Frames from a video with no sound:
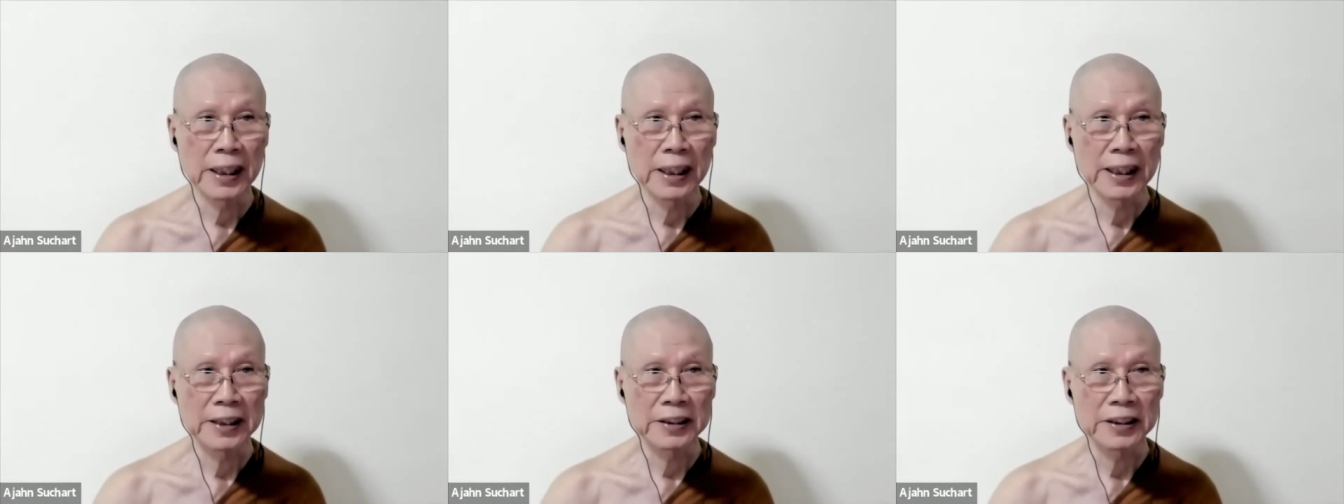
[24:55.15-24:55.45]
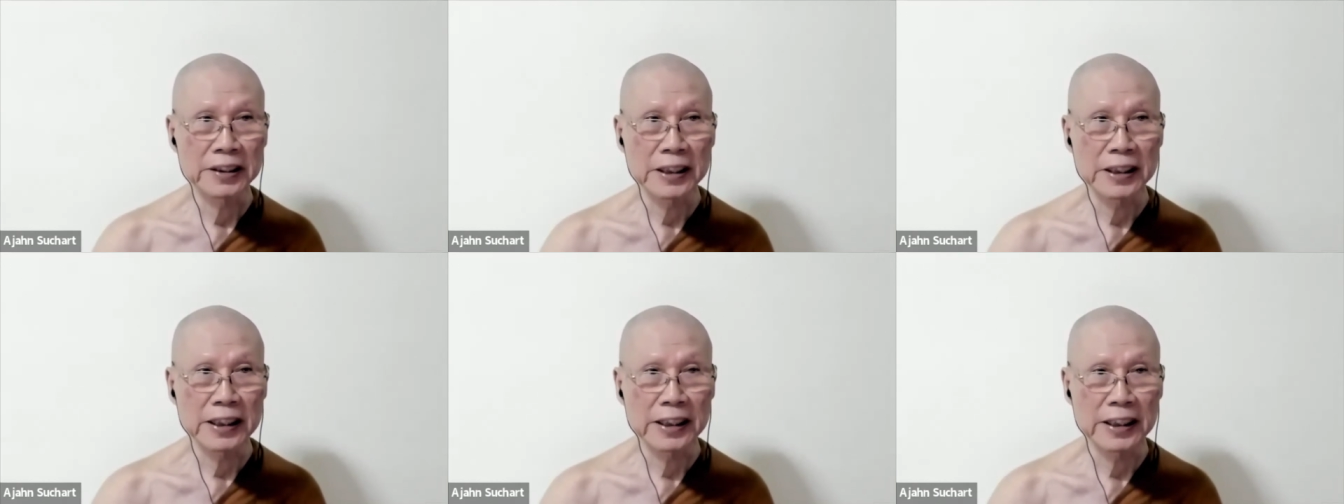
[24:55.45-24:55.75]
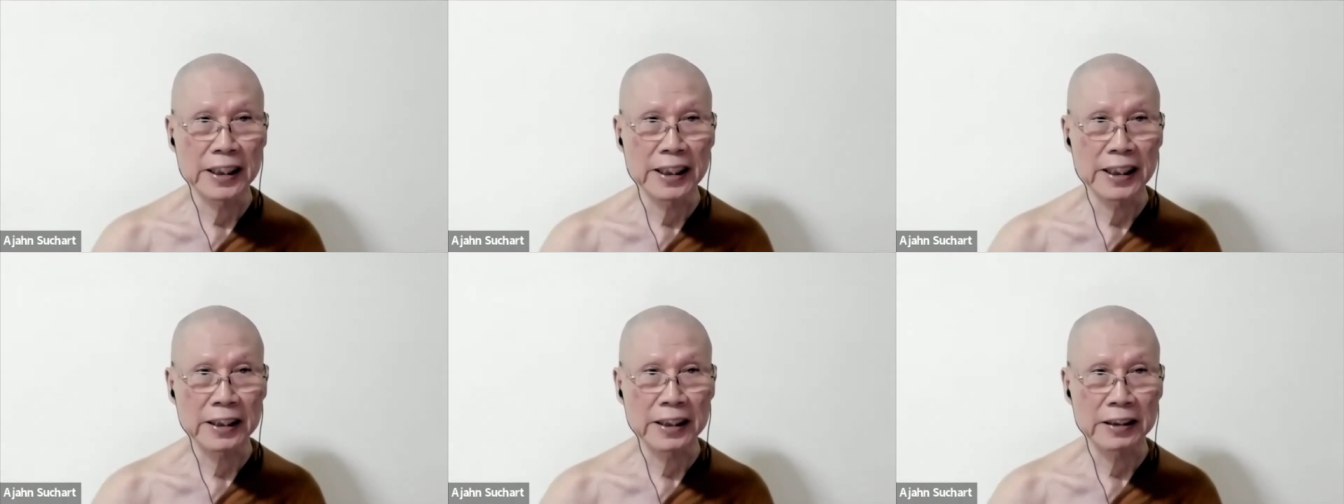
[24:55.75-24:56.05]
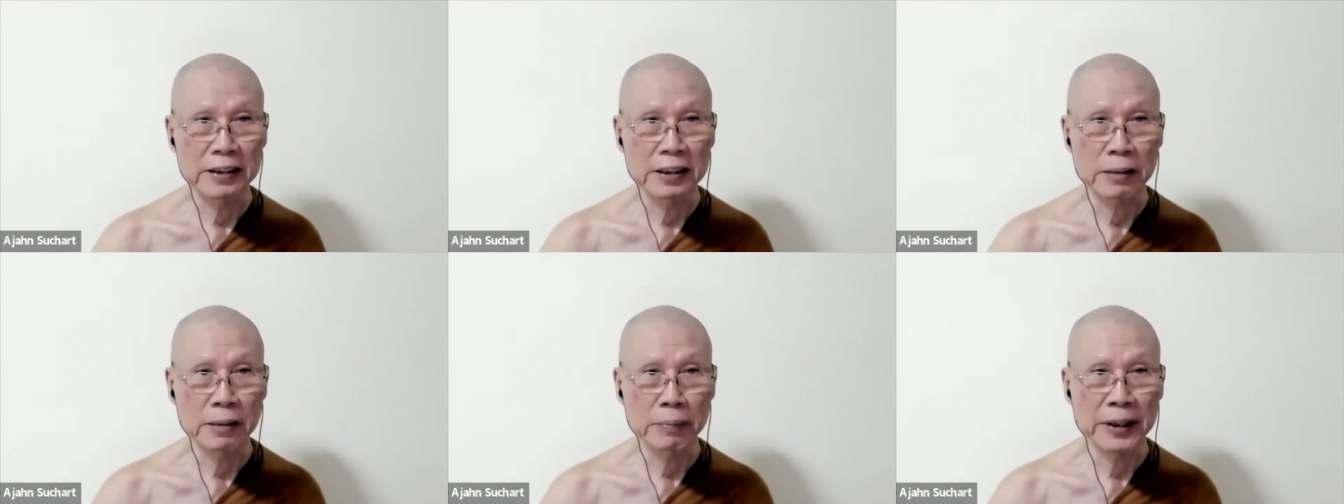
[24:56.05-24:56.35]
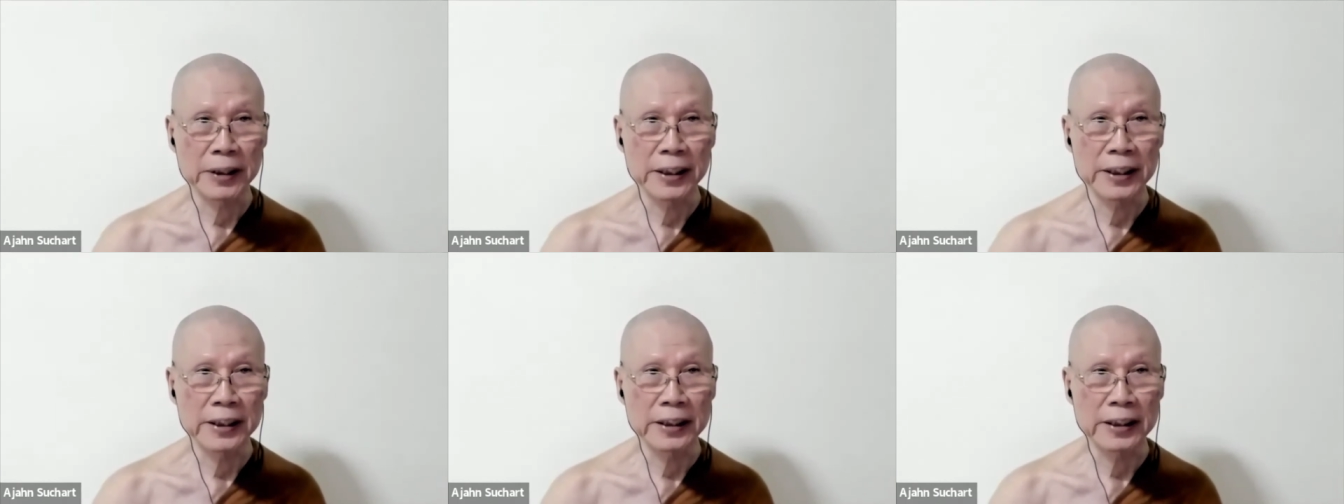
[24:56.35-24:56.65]
and see that the
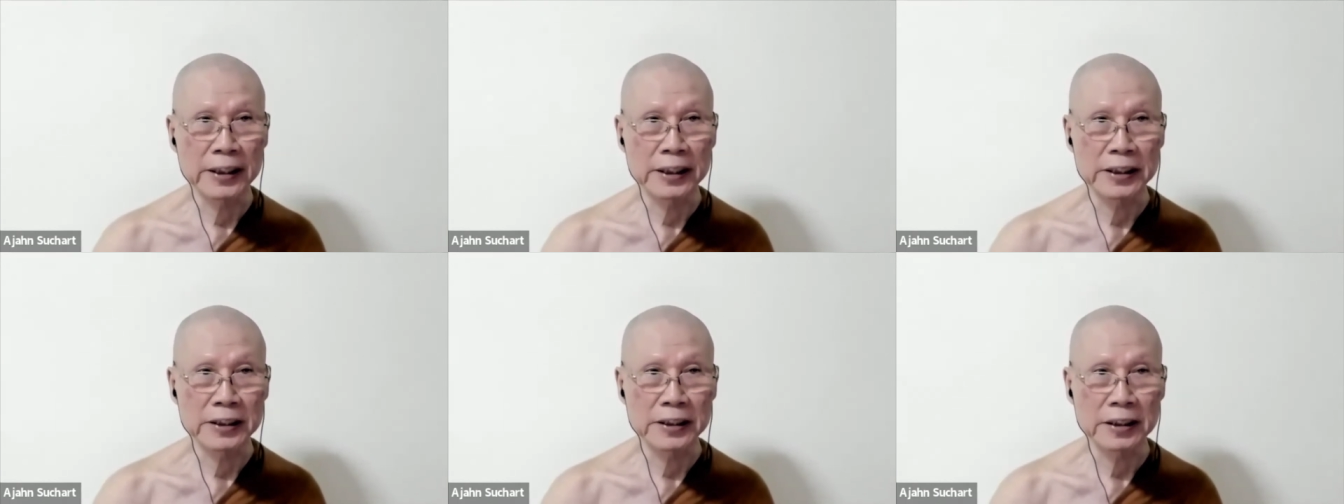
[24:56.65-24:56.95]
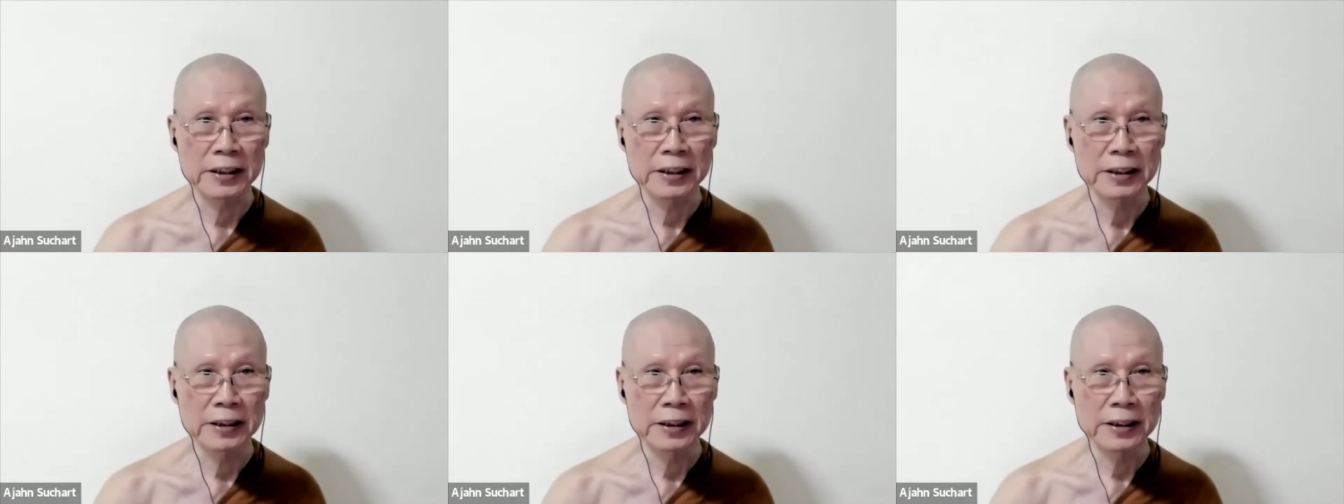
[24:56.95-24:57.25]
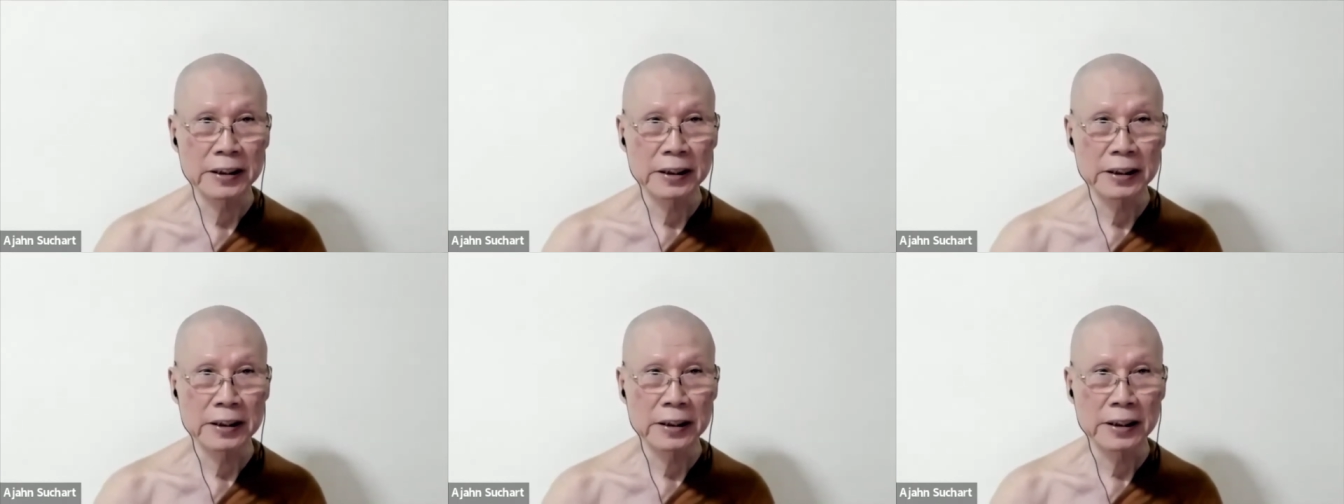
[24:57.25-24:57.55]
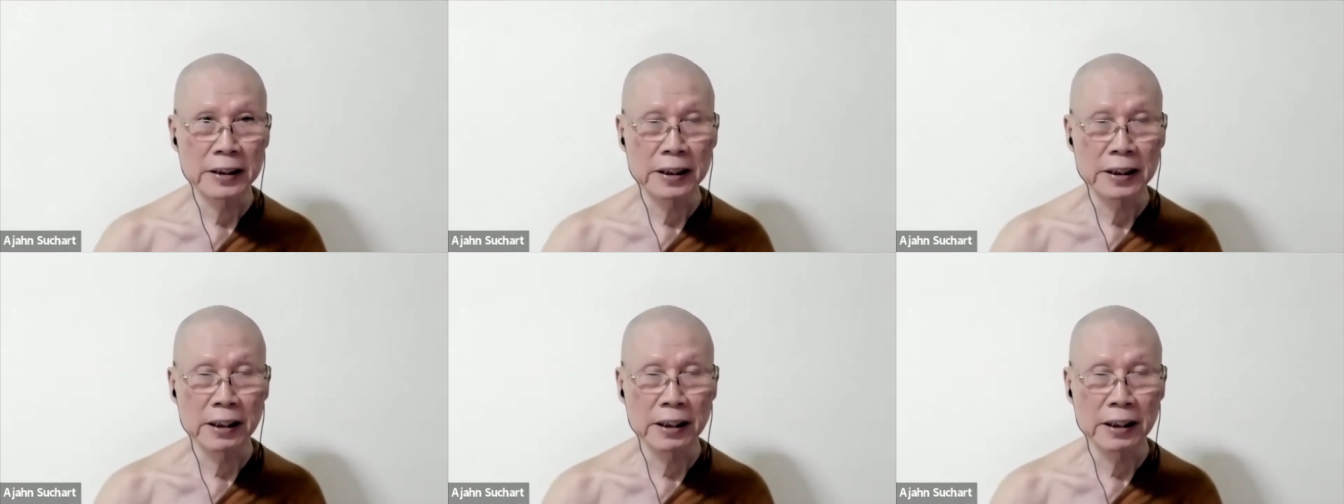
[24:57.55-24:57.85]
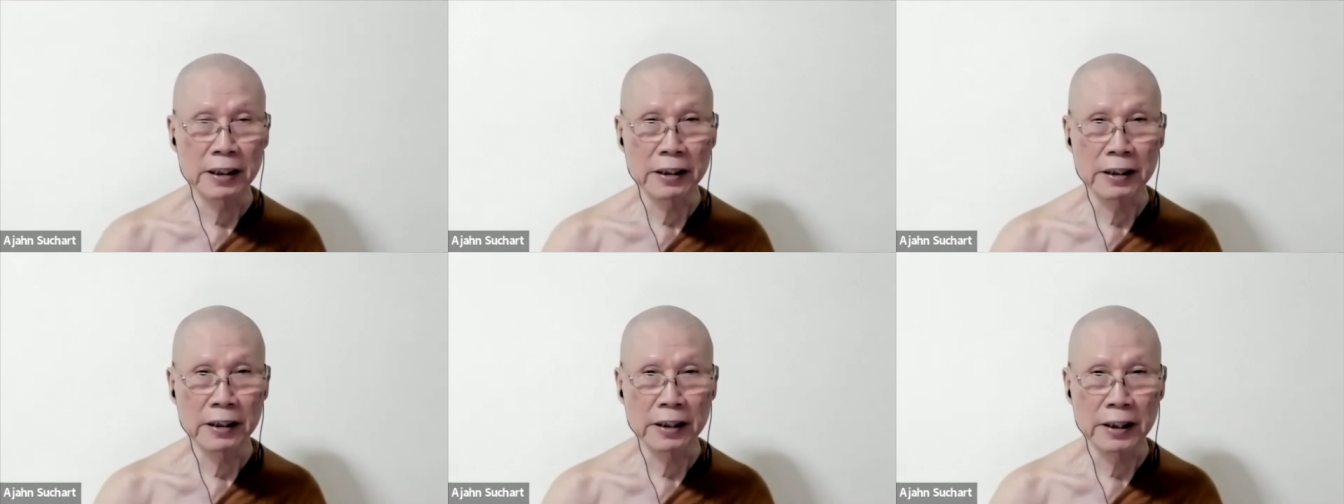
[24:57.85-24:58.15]
pain is
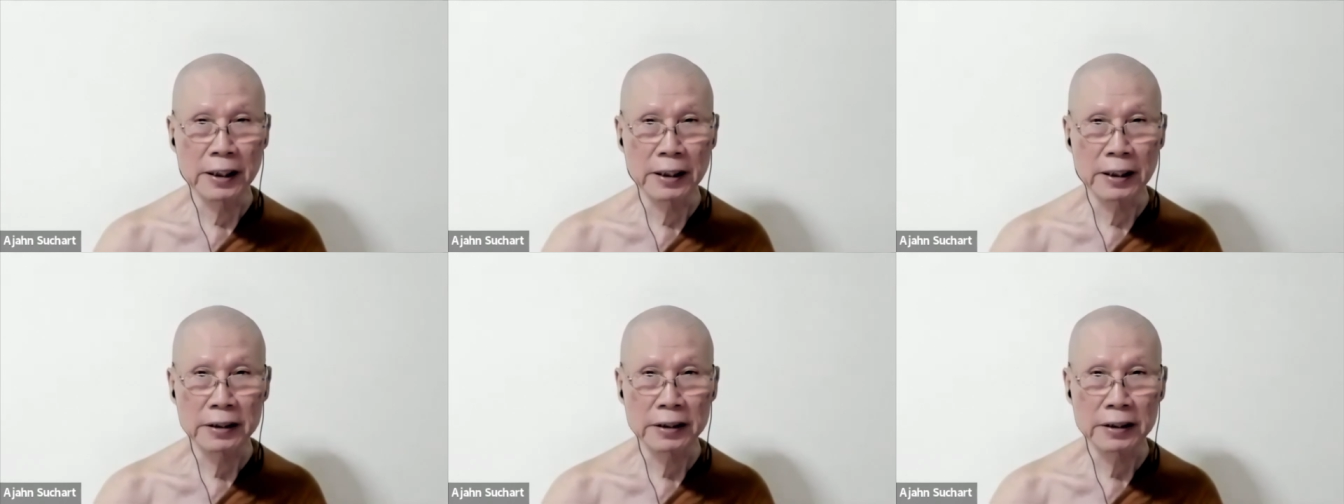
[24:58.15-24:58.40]
uh,